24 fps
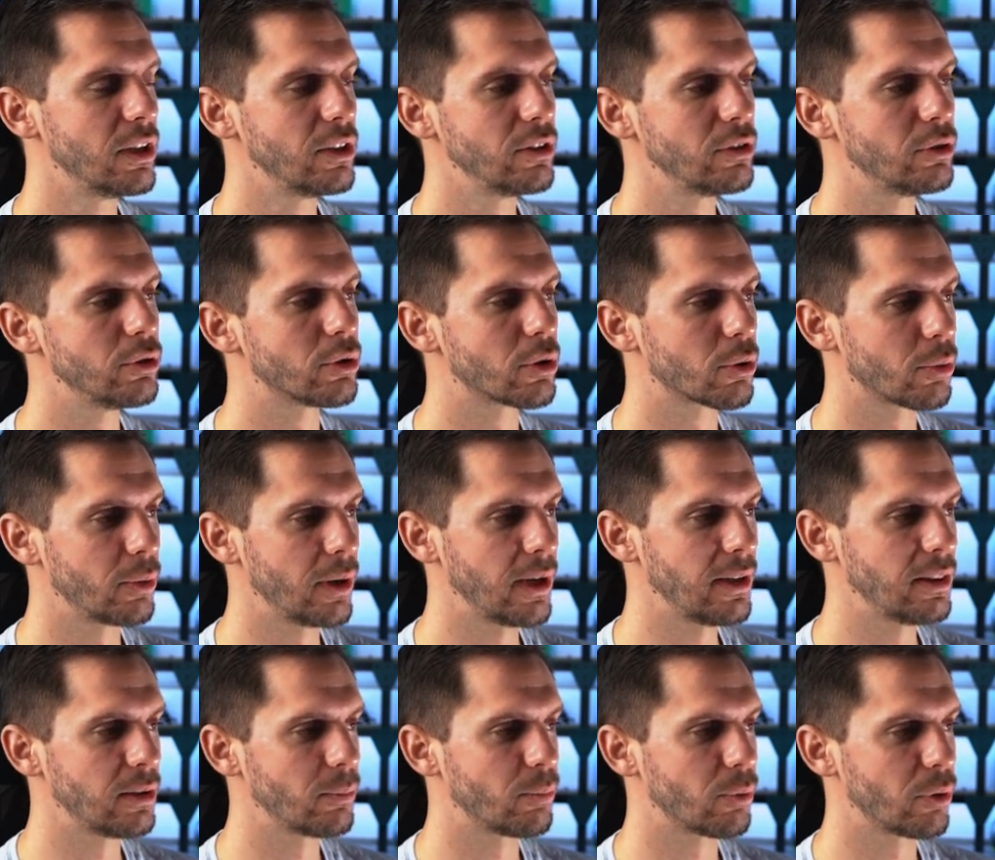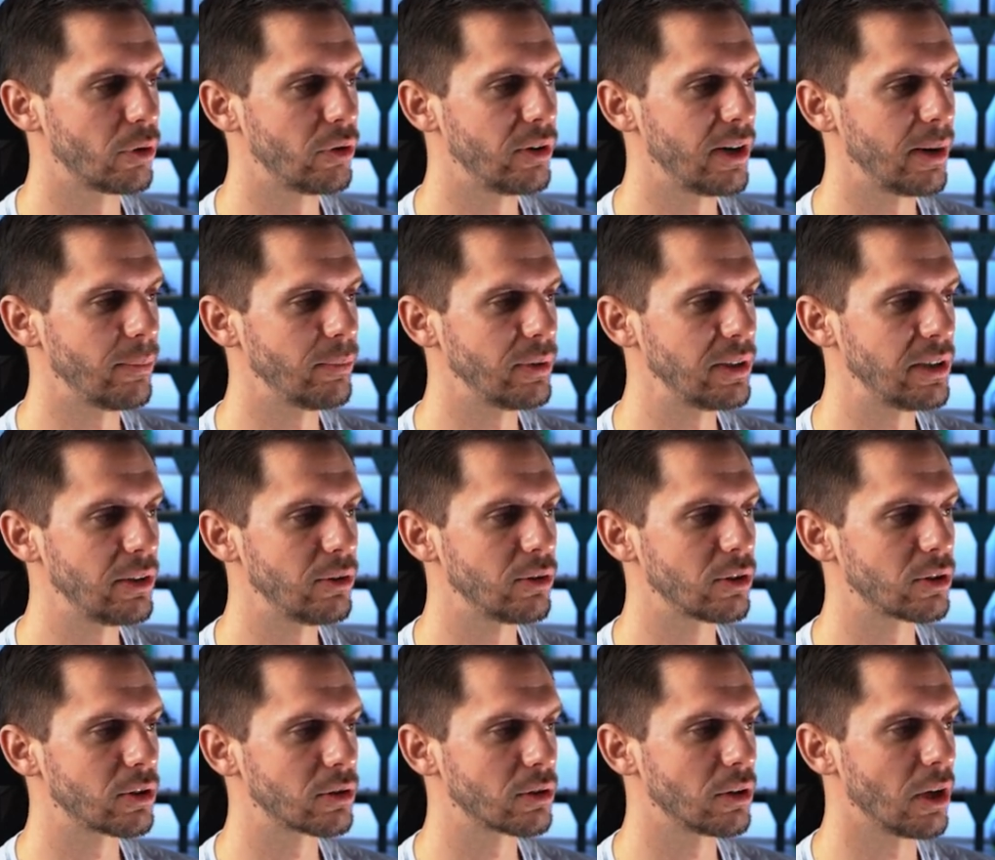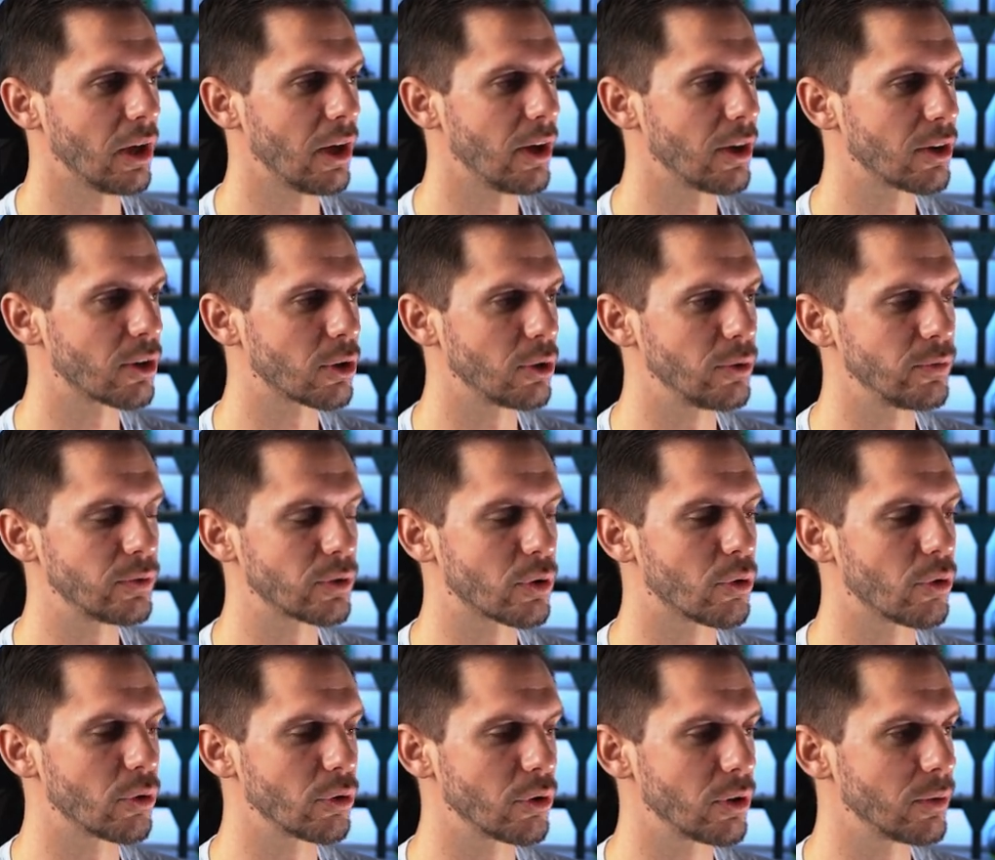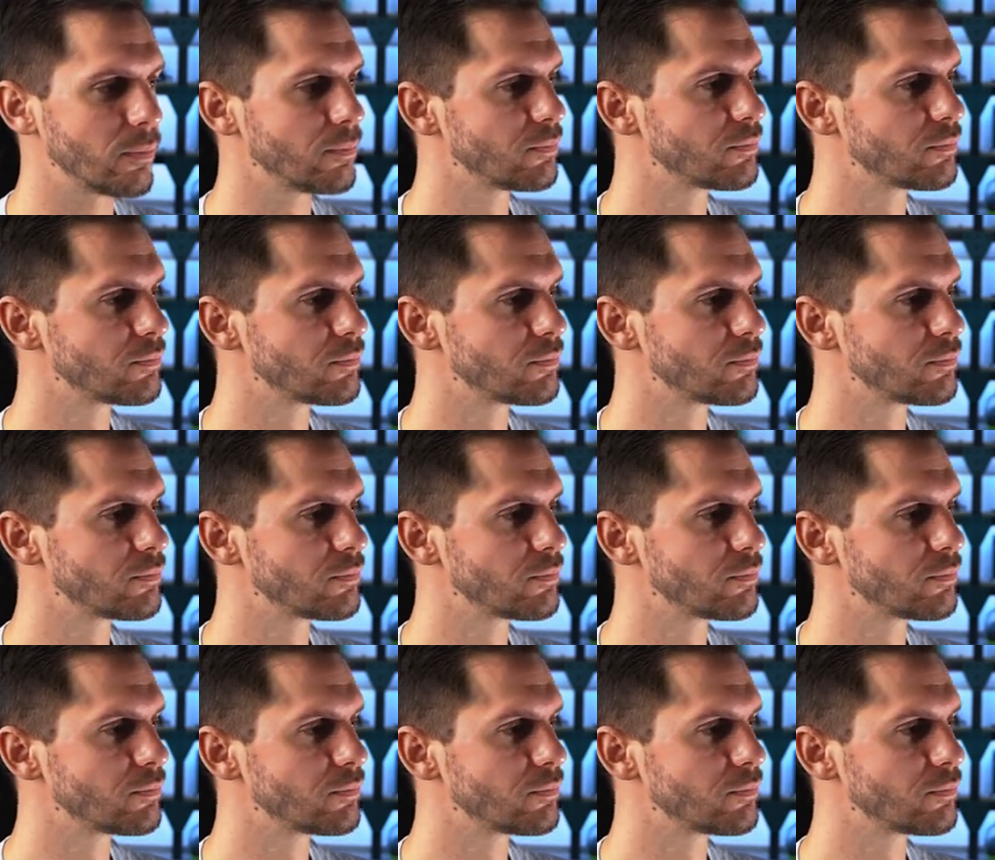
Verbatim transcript: to create the program here, uh, curve corner.